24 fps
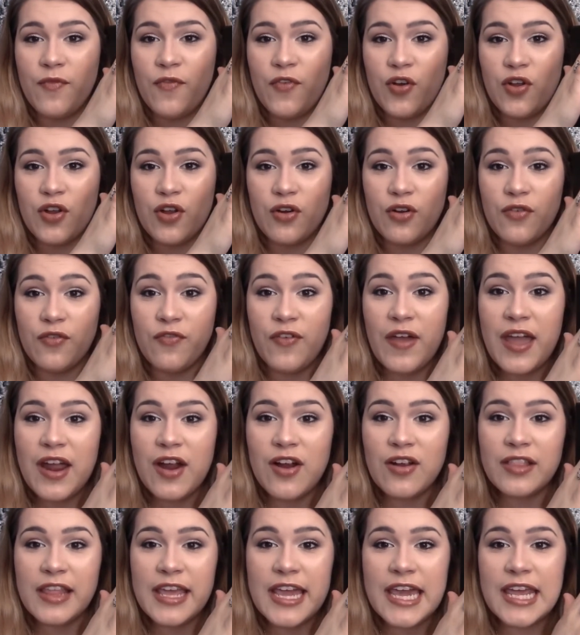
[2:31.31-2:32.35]
for your
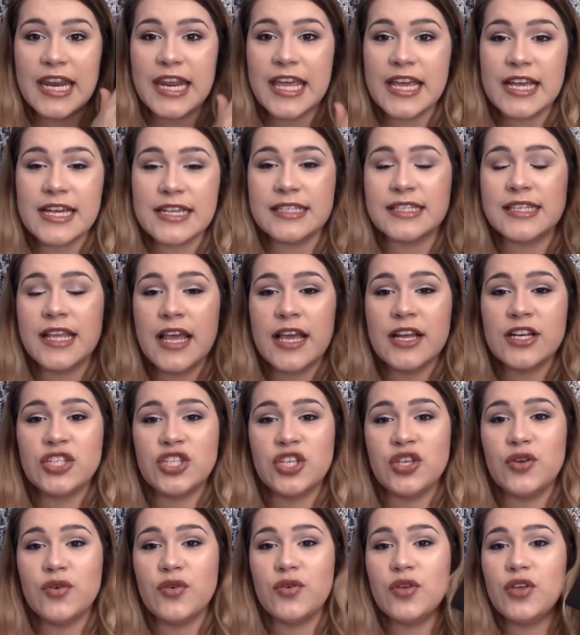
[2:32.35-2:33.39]
fair ladies
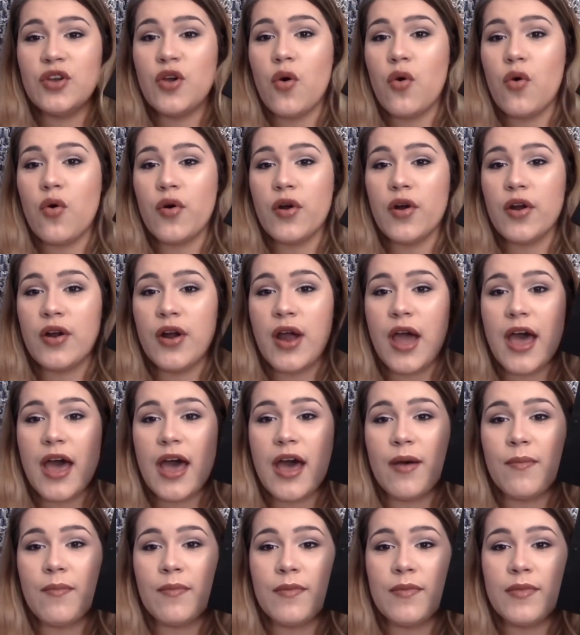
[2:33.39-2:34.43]
to your
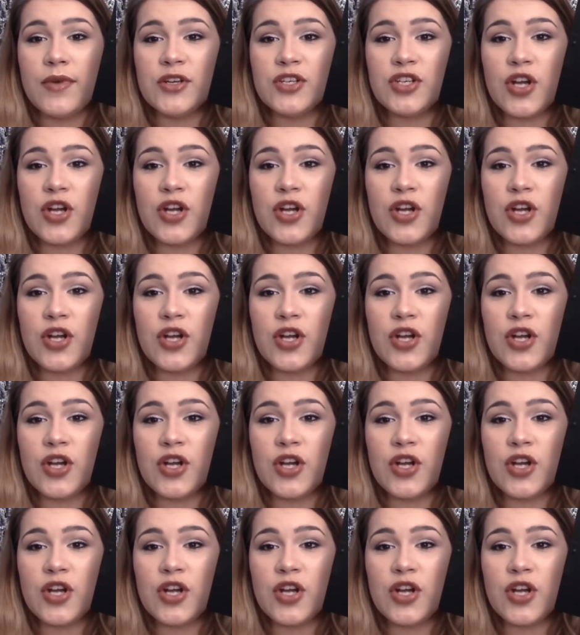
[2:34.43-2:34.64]
um,